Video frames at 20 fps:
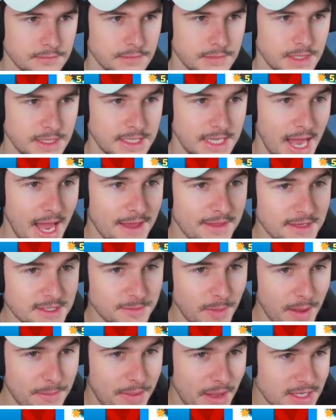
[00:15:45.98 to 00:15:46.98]
Yeah, that's
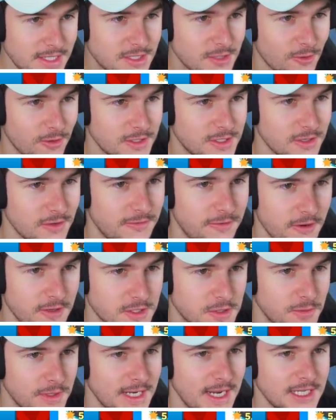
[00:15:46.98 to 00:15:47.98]
my best sword so far.
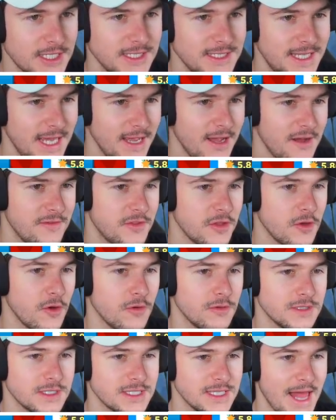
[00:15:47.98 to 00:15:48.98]
So we could actually take off the
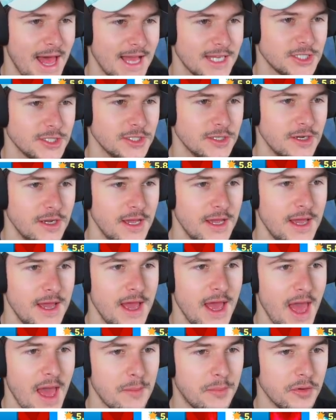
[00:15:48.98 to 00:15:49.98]
golden slasher
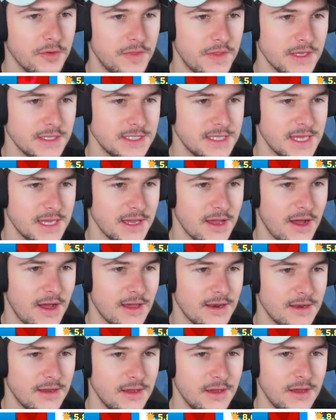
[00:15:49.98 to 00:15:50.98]
and put this thing
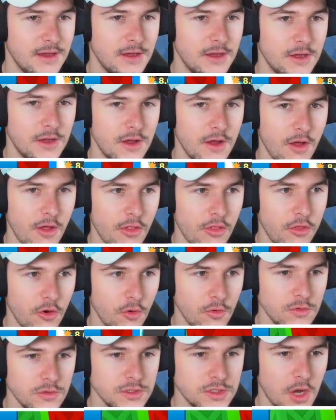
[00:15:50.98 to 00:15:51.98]
on.
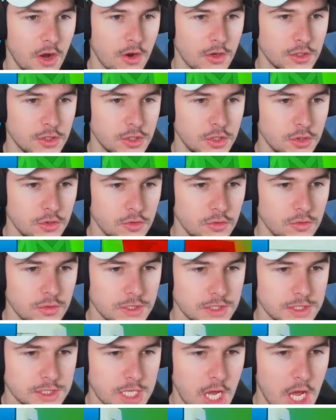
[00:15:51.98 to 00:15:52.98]
Those are two
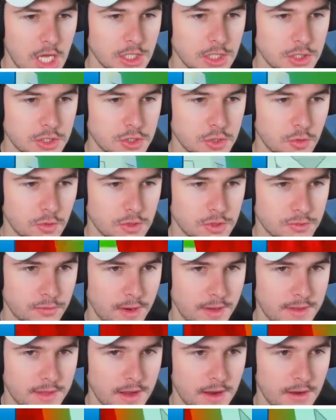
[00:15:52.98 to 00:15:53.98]
solid swords
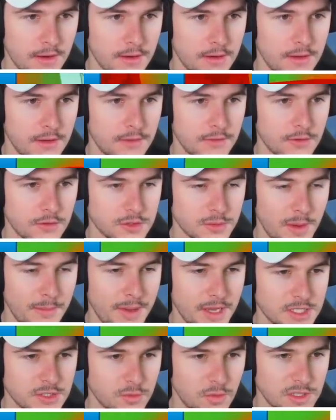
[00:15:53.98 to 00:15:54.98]
right there. Those are my
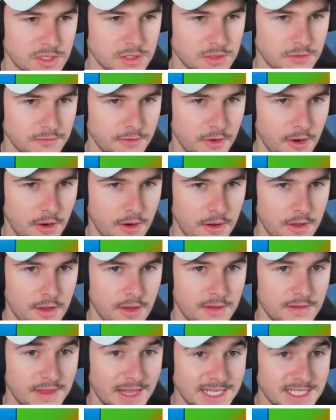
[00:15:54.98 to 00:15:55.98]
best ones so far.
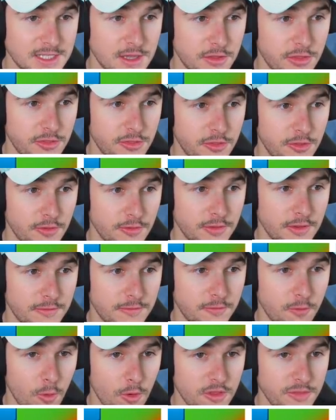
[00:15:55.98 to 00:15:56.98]
That's the the
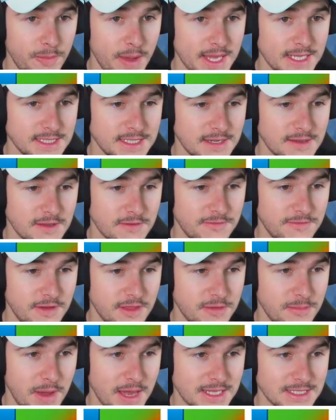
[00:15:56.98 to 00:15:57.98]
fourth best and the
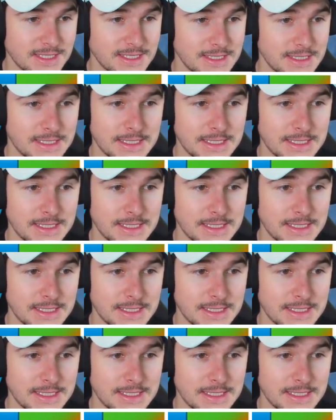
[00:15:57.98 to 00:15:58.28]
fifth best.